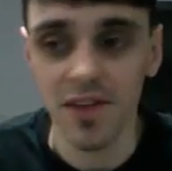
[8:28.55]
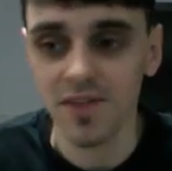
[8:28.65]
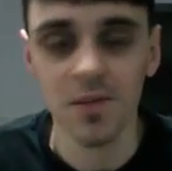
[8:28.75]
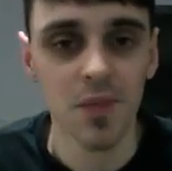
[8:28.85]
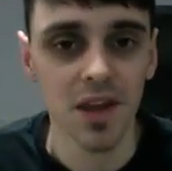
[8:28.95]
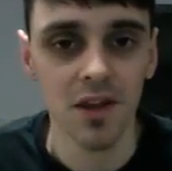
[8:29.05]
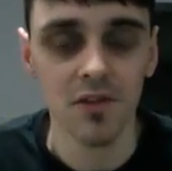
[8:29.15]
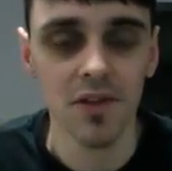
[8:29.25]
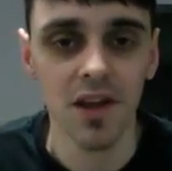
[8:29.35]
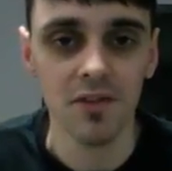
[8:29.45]
That's the meaning
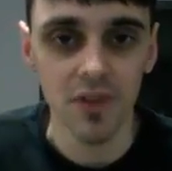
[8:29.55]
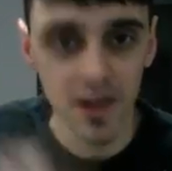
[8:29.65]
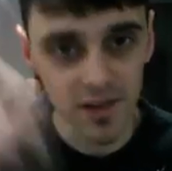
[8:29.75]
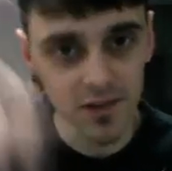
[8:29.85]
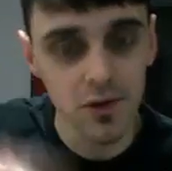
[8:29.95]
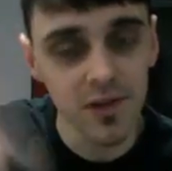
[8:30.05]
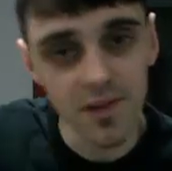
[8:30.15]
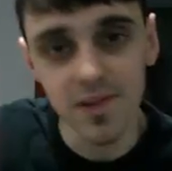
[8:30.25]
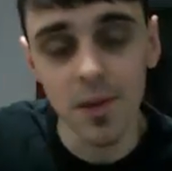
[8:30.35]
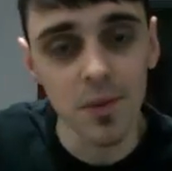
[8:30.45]
of life, right? As soon as
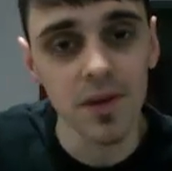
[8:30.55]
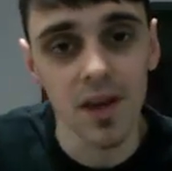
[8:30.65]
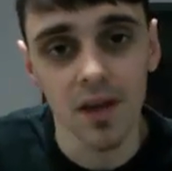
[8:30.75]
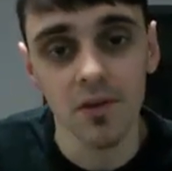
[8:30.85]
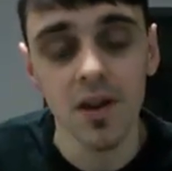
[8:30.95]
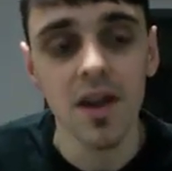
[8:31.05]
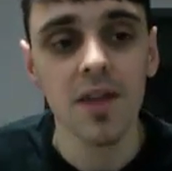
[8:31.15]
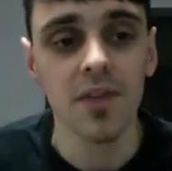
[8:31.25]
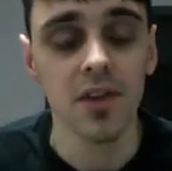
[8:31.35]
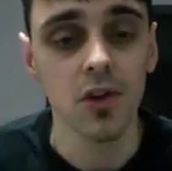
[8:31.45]
it's up and down,
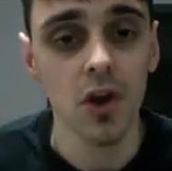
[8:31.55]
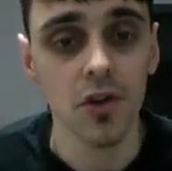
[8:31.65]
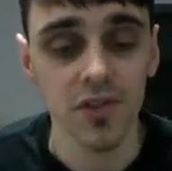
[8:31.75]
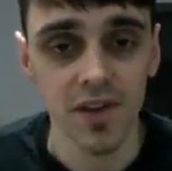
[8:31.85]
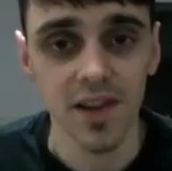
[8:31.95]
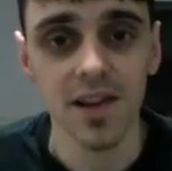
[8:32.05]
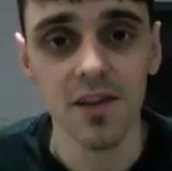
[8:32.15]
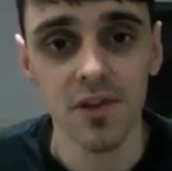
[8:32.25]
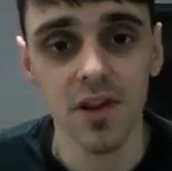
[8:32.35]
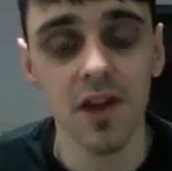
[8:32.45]
then you're constantly
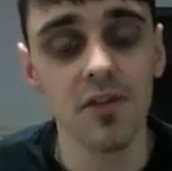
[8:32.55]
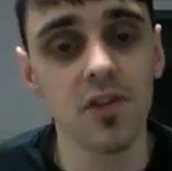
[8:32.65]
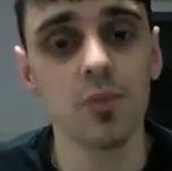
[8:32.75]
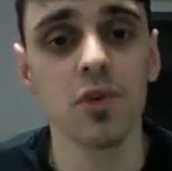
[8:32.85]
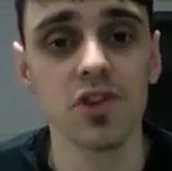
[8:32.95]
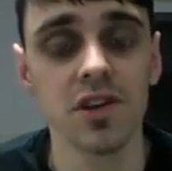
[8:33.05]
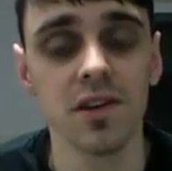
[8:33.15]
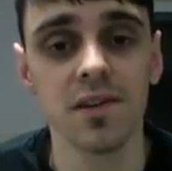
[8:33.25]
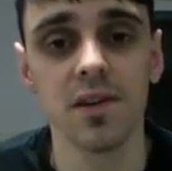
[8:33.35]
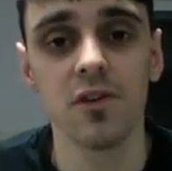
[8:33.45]
living life and you're pushing
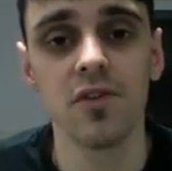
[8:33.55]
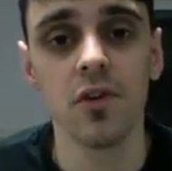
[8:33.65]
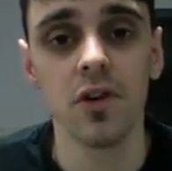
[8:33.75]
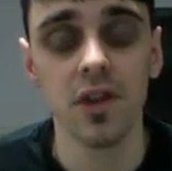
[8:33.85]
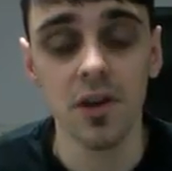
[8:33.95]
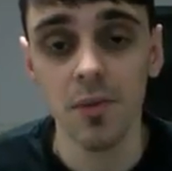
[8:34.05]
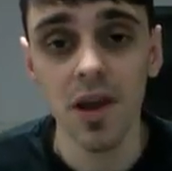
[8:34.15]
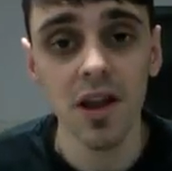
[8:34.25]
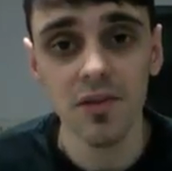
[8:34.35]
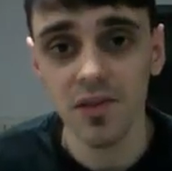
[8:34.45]
yourself forward. You know, my
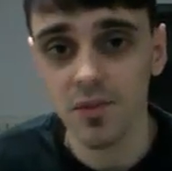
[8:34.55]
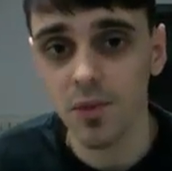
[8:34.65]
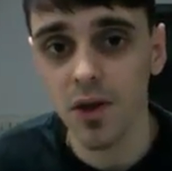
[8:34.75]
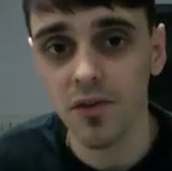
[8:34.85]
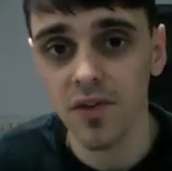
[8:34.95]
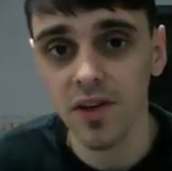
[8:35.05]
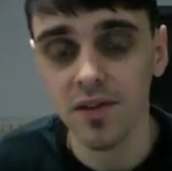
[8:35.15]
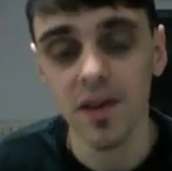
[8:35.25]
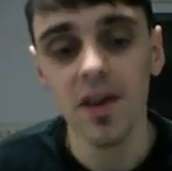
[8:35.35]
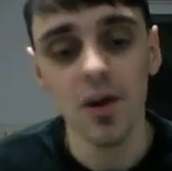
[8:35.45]
life isn't perfect.